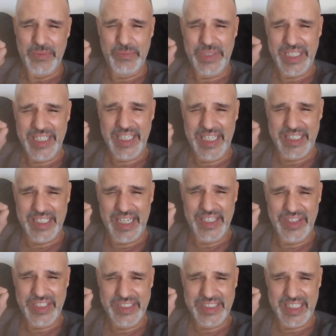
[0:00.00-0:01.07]
But again, I
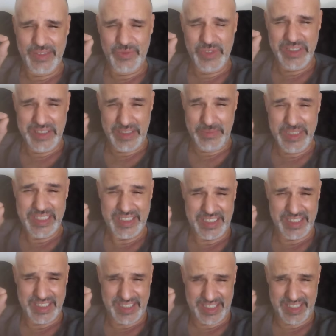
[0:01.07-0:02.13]
think that what
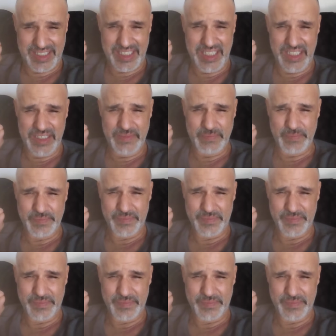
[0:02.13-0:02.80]
limits C